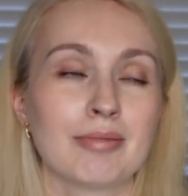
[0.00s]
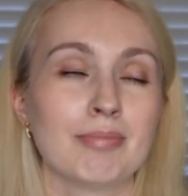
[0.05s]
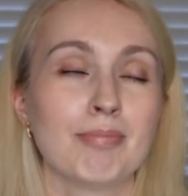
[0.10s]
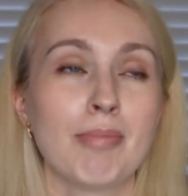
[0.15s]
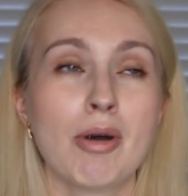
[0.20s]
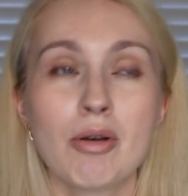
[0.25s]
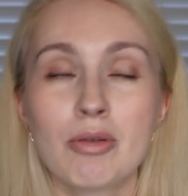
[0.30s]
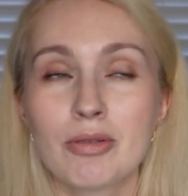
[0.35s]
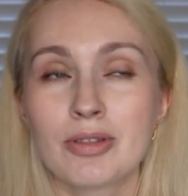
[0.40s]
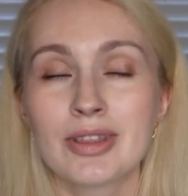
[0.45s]

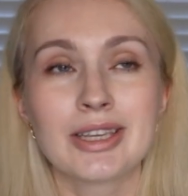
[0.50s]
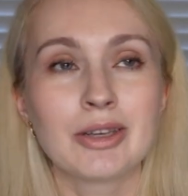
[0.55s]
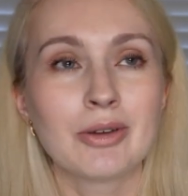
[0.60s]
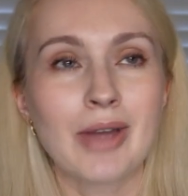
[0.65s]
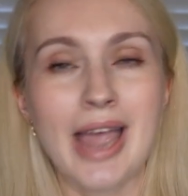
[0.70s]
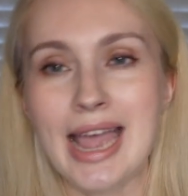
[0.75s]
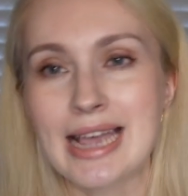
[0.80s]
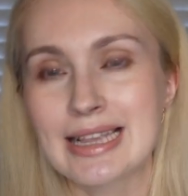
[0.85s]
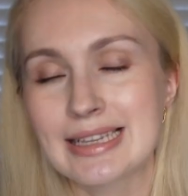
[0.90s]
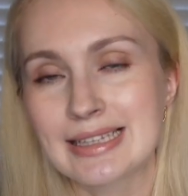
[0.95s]
both
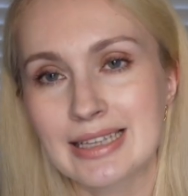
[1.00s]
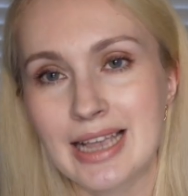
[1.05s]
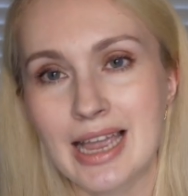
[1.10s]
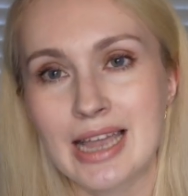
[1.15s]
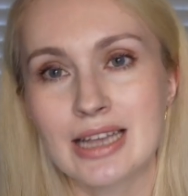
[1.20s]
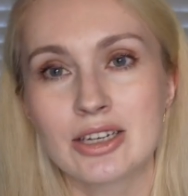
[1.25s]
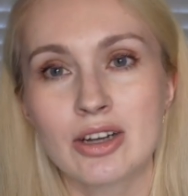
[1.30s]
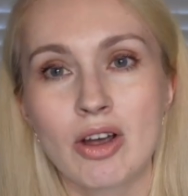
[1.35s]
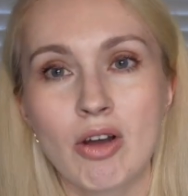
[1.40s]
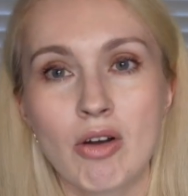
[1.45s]
US
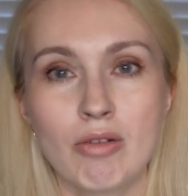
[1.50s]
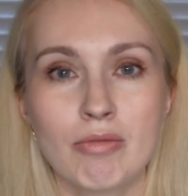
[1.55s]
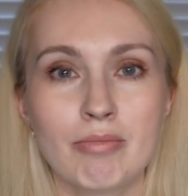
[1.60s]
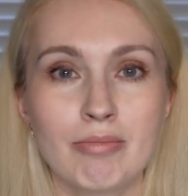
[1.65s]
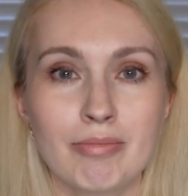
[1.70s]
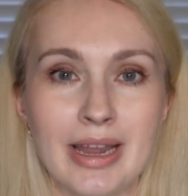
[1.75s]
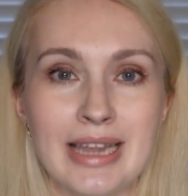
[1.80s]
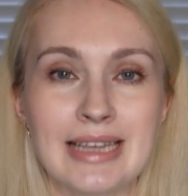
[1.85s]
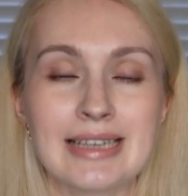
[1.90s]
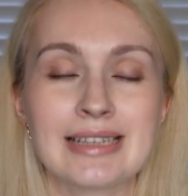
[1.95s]
and
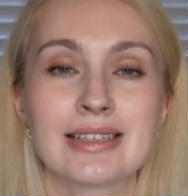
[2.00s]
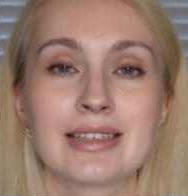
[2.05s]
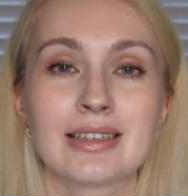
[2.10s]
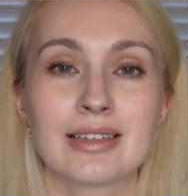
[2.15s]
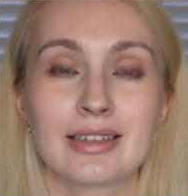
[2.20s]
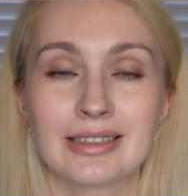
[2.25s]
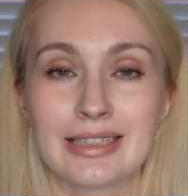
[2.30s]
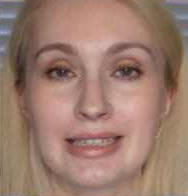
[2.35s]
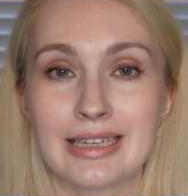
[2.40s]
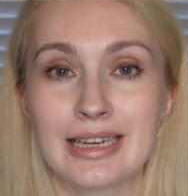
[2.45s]
home-based
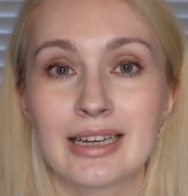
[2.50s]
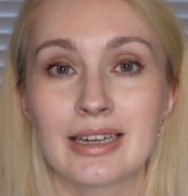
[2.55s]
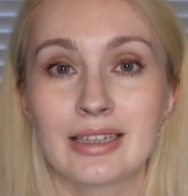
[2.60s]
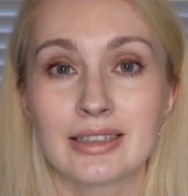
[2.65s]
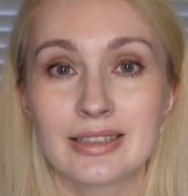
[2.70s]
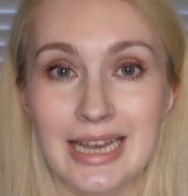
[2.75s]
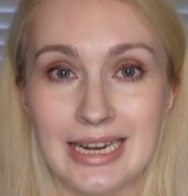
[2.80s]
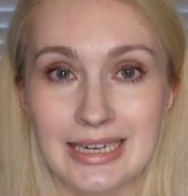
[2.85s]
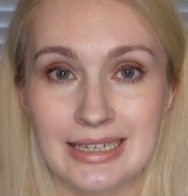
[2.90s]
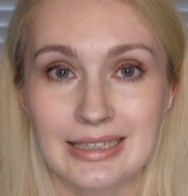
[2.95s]
clinical
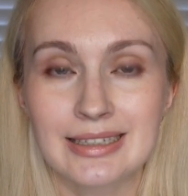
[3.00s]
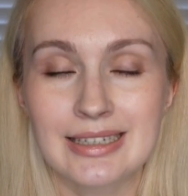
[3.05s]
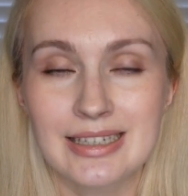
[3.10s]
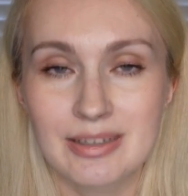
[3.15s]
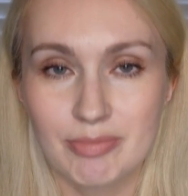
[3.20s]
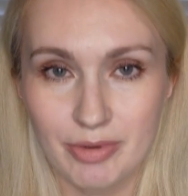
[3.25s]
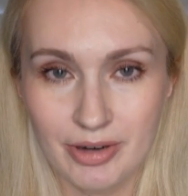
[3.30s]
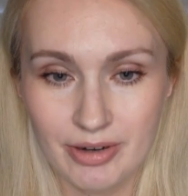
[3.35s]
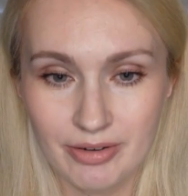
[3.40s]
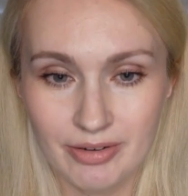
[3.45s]
dental
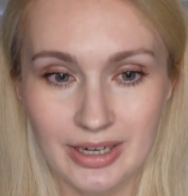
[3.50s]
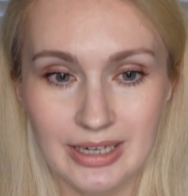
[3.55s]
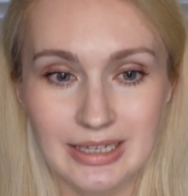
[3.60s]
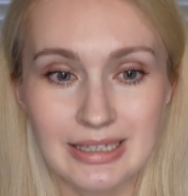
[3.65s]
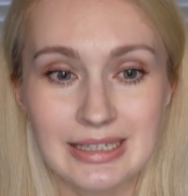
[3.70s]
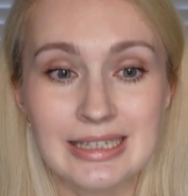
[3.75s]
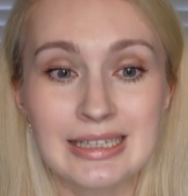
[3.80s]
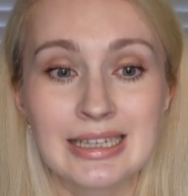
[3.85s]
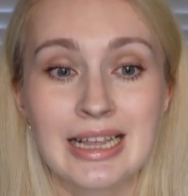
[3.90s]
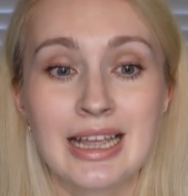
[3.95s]

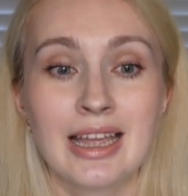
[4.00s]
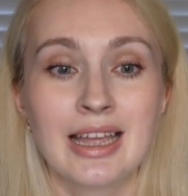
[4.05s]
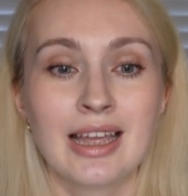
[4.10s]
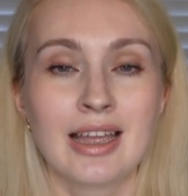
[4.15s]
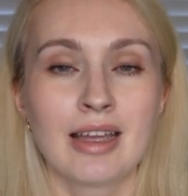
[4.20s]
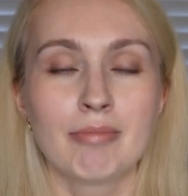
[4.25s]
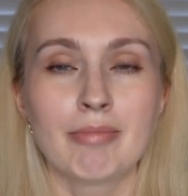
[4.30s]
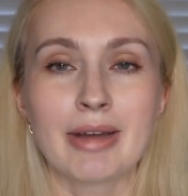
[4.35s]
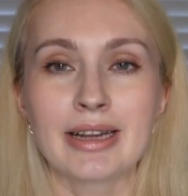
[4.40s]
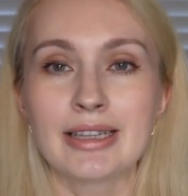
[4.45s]
experience,
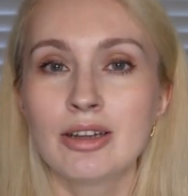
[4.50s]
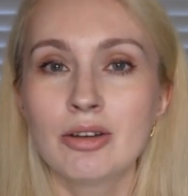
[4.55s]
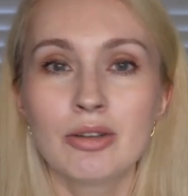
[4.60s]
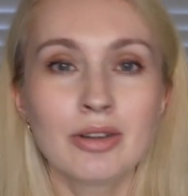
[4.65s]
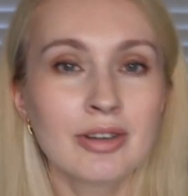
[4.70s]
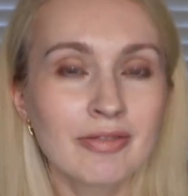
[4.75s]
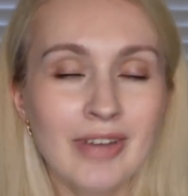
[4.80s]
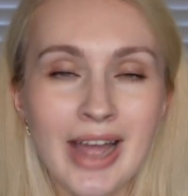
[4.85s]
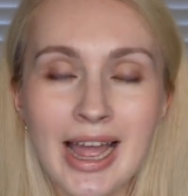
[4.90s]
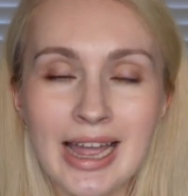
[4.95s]
but no
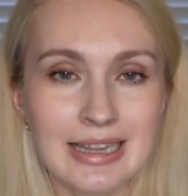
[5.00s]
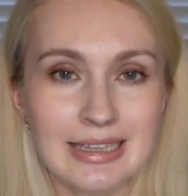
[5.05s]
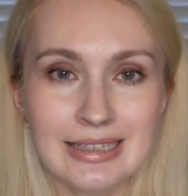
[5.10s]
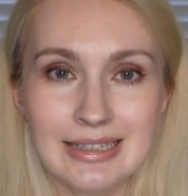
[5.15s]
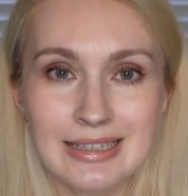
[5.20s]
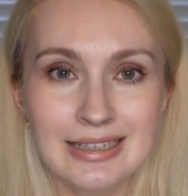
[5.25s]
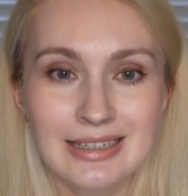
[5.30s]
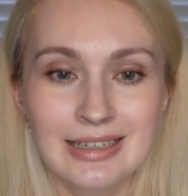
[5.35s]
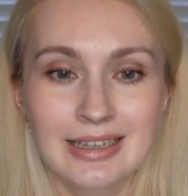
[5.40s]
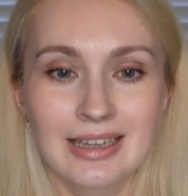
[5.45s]

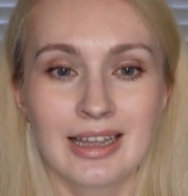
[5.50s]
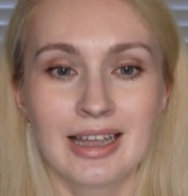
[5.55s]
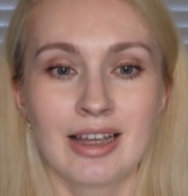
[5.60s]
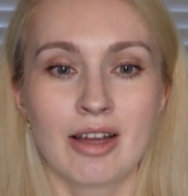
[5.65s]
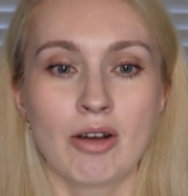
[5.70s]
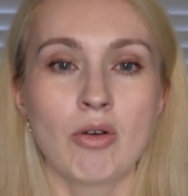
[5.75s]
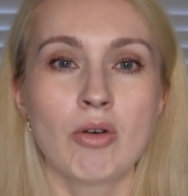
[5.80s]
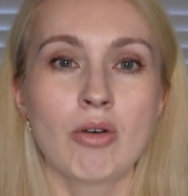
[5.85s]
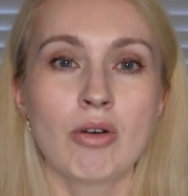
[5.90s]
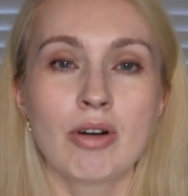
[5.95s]
invites.
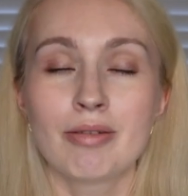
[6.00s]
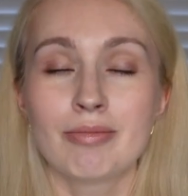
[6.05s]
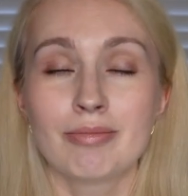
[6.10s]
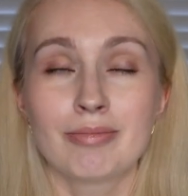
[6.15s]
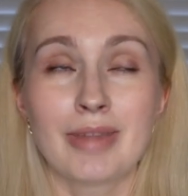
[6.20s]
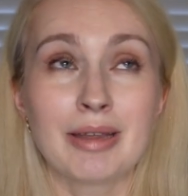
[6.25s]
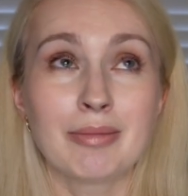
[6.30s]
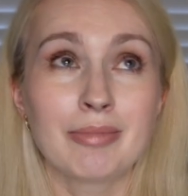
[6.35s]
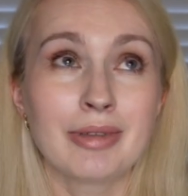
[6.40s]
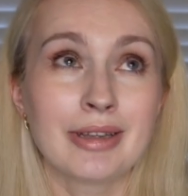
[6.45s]
Or
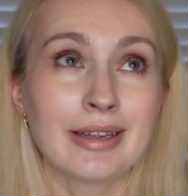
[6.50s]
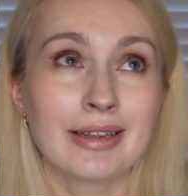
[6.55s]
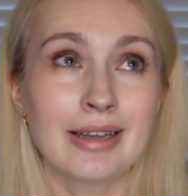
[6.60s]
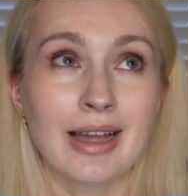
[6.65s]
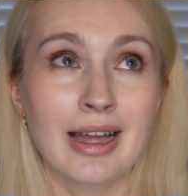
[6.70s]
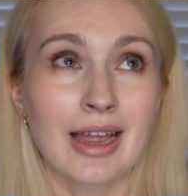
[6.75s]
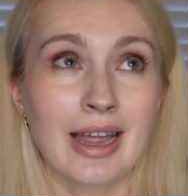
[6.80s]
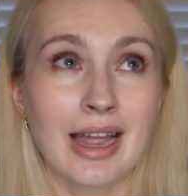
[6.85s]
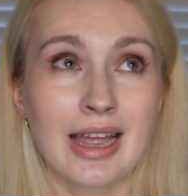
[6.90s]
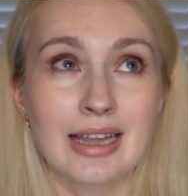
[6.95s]
maybe
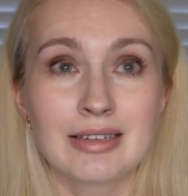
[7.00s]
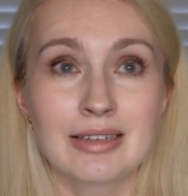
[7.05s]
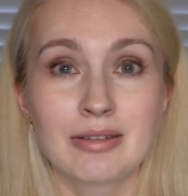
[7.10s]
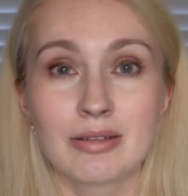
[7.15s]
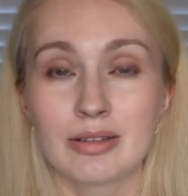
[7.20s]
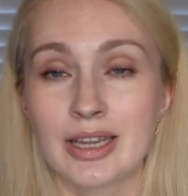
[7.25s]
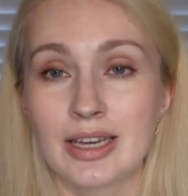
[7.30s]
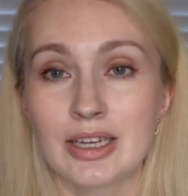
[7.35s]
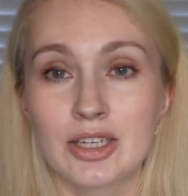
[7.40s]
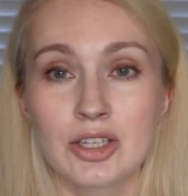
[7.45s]
I had
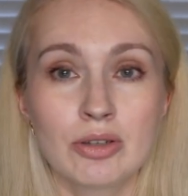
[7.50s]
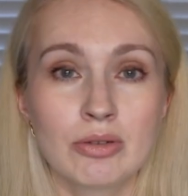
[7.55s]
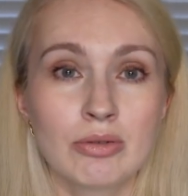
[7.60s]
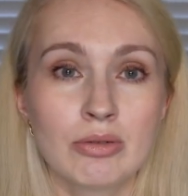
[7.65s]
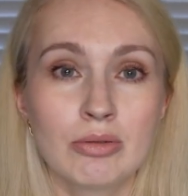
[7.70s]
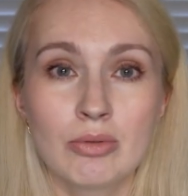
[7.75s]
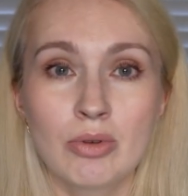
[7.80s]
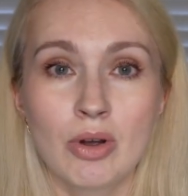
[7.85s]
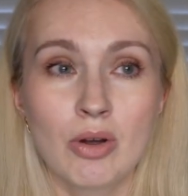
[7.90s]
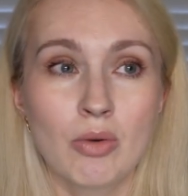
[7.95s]
like
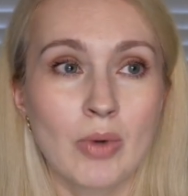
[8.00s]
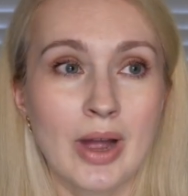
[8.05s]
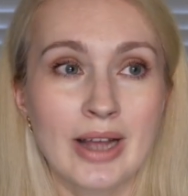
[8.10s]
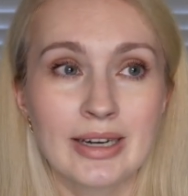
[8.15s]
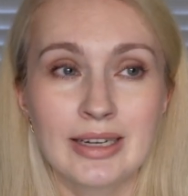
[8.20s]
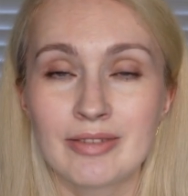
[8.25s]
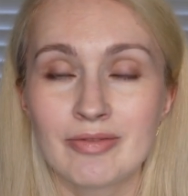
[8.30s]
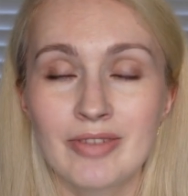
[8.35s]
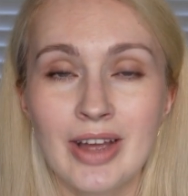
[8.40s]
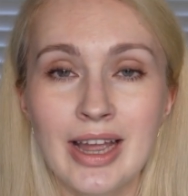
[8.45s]
2 or 1
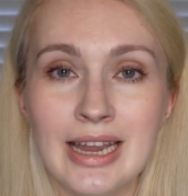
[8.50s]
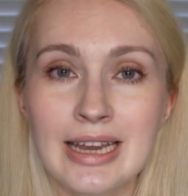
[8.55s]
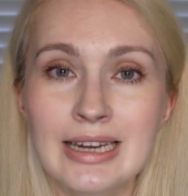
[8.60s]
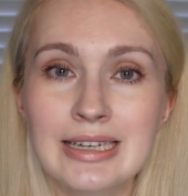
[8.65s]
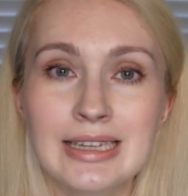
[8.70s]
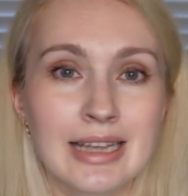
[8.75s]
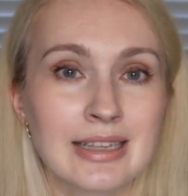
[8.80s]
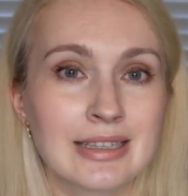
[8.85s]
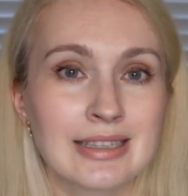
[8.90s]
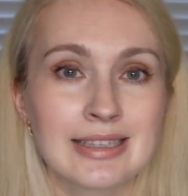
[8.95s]
invite
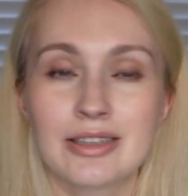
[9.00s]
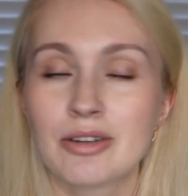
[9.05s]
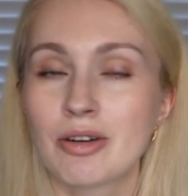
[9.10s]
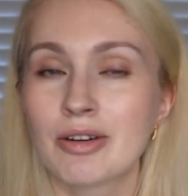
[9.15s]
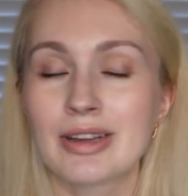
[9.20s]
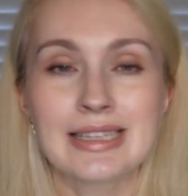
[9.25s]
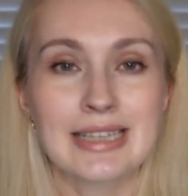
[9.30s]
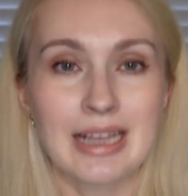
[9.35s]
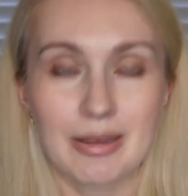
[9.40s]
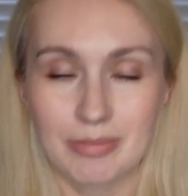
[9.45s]
and 0
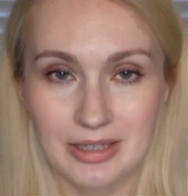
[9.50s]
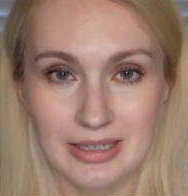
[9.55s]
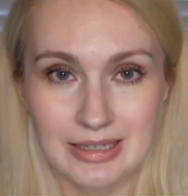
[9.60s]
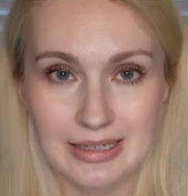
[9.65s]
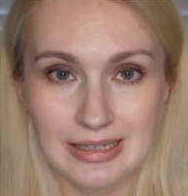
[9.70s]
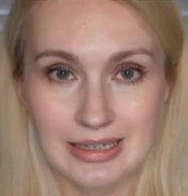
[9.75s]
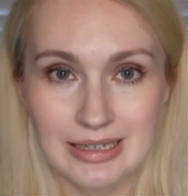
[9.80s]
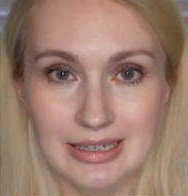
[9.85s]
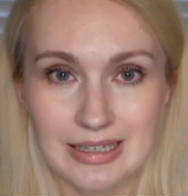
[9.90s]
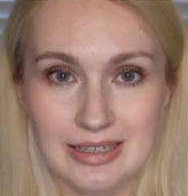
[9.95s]

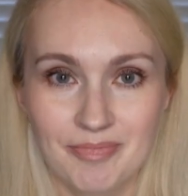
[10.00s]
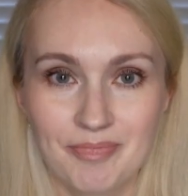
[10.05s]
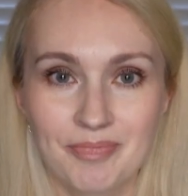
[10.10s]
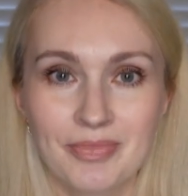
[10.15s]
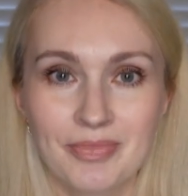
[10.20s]
acceptances.